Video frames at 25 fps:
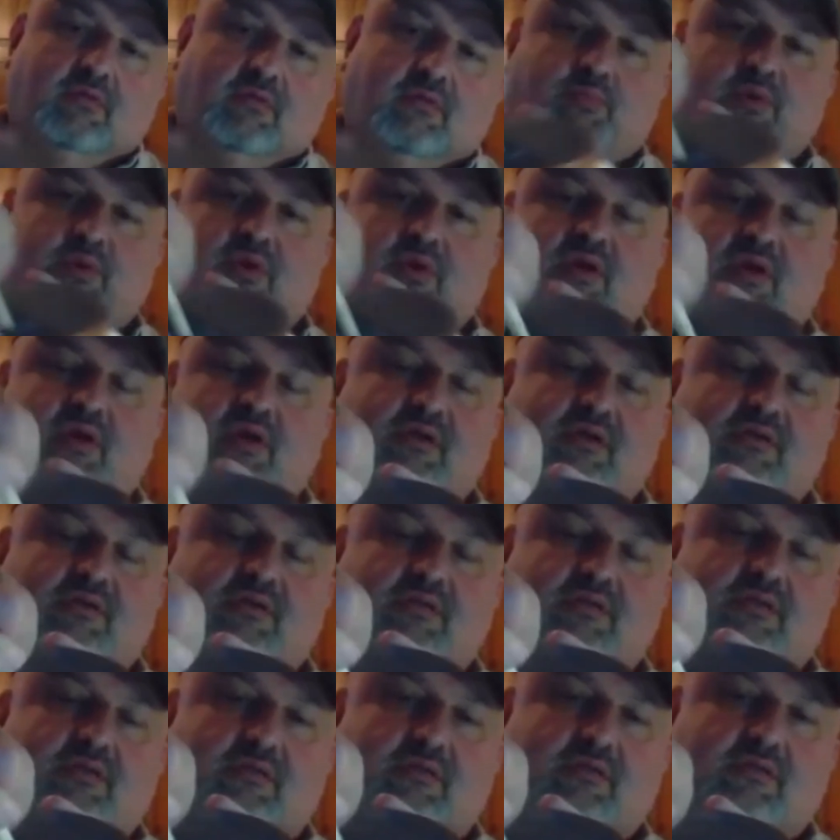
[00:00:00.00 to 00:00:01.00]
put it
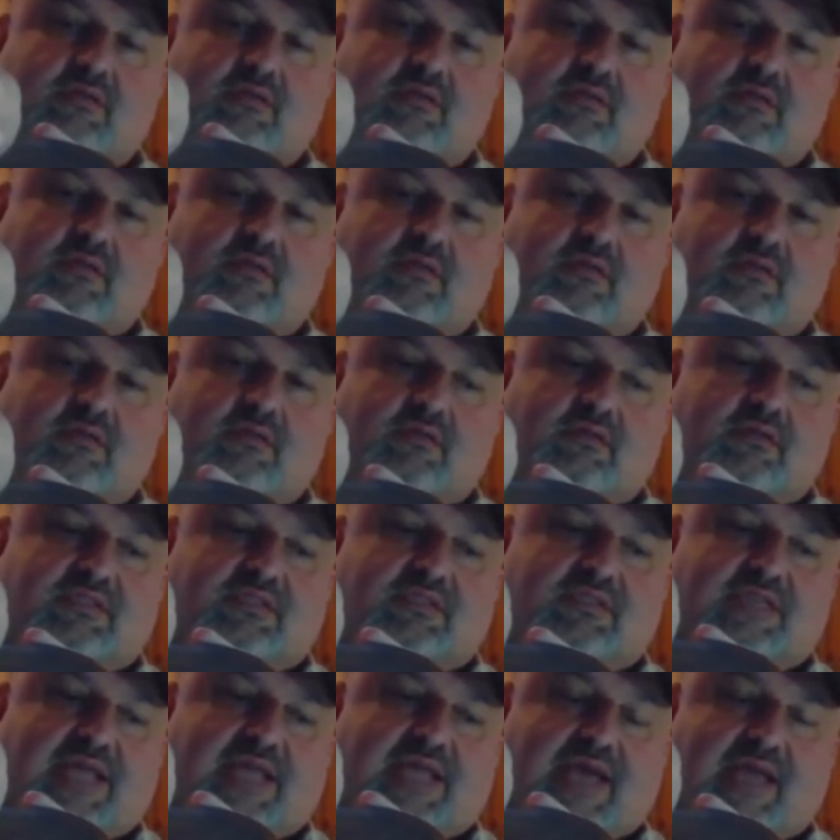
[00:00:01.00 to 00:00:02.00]
on the
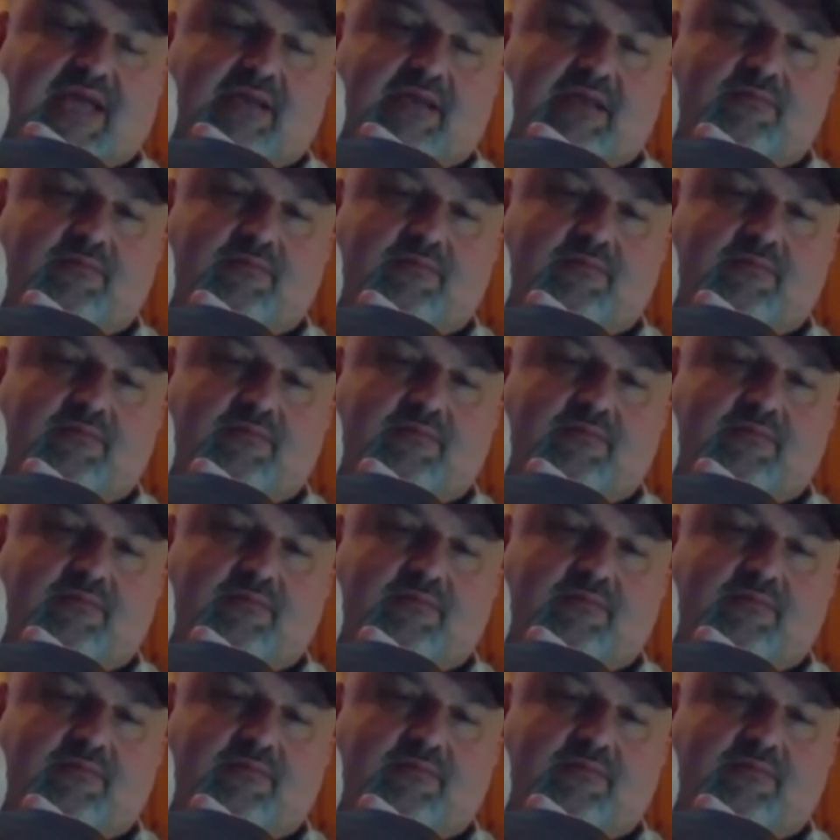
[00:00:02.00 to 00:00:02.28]
side,